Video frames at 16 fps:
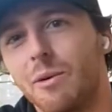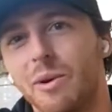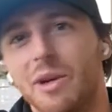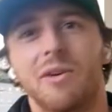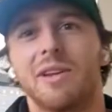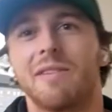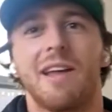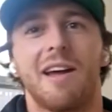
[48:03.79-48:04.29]
We
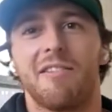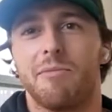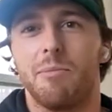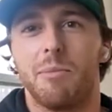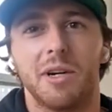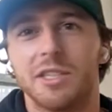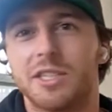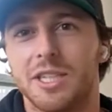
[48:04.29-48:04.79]
don't even have
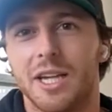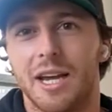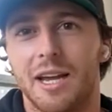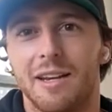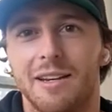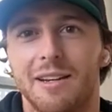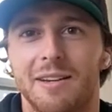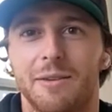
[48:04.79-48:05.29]
merch
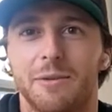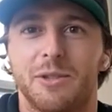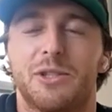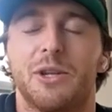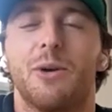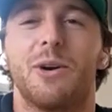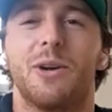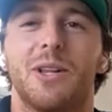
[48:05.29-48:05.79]
yet. It was
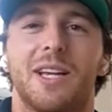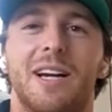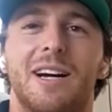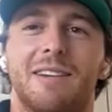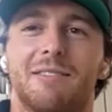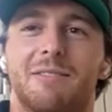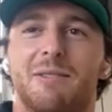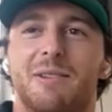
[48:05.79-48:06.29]
so early
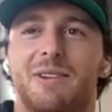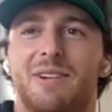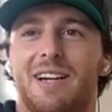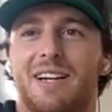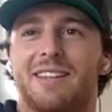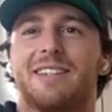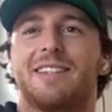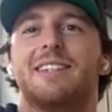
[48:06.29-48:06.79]
on when we were
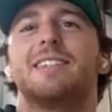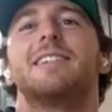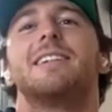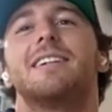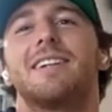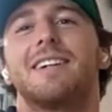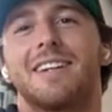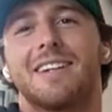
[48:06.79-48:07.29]
on the
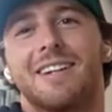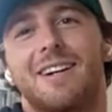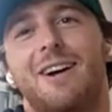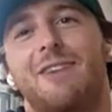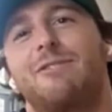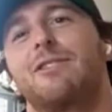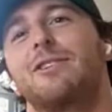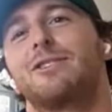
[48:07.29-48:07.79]

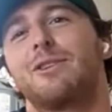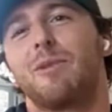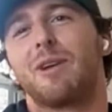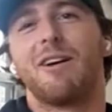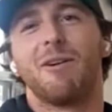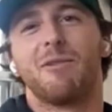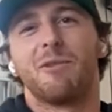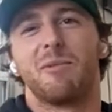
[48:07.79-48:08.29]
cover. And so I'm like,
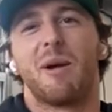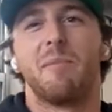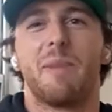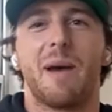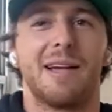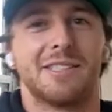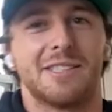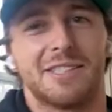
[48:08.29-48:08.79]
I'll wear my
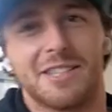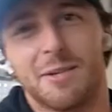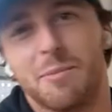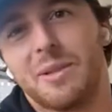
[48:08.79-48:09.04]
Badger shirt.